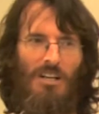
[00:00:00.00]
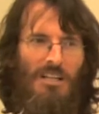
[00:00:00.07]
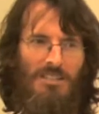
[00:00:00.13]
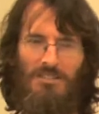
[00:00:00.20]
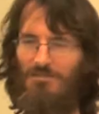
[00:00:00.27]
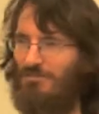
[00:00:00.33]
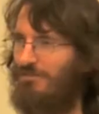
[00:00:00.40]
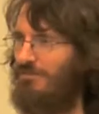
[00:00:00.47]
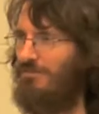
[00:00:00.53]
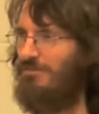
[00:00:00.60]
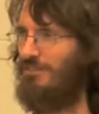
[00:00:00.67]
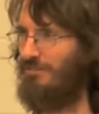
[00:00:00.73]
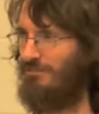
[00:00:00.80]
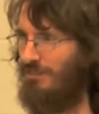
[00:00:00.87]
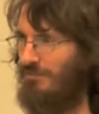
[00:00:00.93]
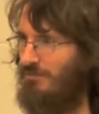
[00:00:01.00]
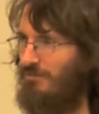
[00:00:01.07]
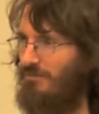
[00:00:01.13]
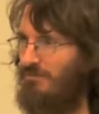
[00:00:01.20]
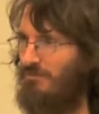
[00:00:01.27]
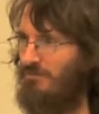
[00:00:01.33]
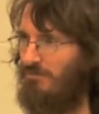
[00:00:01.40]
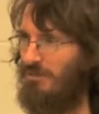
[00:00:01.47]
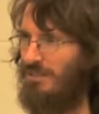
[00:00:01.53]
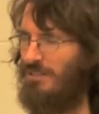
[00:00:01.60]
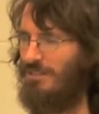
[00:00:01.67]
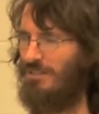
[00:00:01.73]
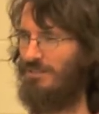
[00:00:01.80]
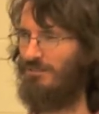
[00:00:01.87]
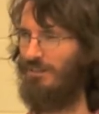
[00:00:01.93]
kinds of different
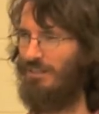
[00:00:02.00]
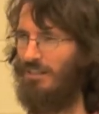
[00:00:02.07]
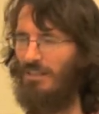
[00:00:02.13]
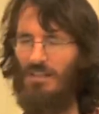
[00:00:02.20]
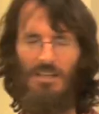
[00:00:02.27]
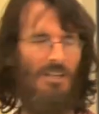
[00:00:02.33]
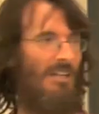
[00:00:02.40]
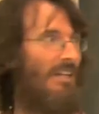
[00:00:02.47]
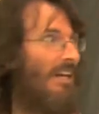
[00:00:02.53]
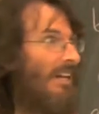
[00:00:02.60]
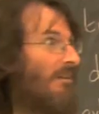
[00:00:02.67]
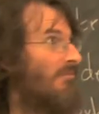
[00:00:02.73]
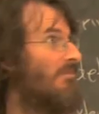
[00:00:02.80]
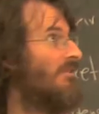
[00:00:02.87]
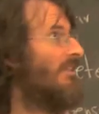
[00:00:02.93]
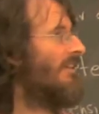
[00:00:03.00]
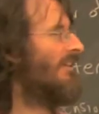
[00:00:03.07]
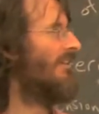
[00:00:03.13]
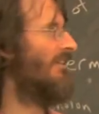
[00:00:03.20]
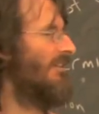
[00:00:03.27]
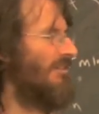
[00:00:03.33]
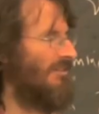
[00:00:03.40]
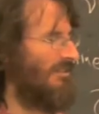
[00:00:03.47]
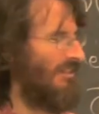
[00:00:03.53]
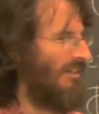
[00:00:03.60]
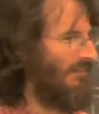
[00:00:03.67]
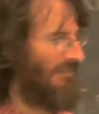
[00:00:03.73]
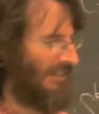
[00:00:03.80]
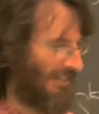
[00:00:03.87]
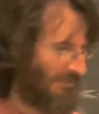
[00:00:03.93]
pieces, right? And in particular,
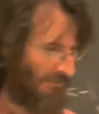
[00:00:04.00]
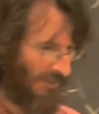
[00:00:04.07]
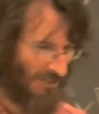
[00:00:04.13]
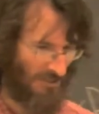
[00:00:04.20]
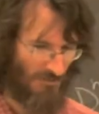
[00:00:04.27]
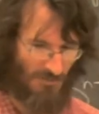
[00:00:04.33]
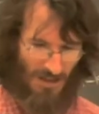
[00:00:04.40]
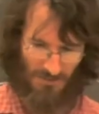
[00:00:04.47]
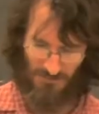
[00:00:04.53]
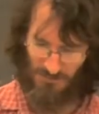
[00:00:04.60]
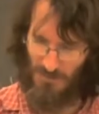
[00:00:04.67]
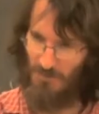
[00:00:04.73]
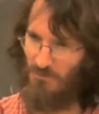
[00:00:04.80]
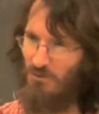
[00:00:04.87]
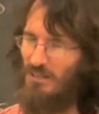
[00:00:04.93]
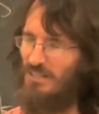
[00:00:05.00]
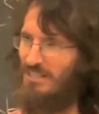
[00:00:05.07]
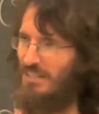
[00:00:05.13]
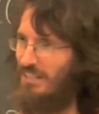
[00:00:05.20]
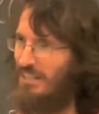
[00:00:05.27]
the exponential map. Remember, what is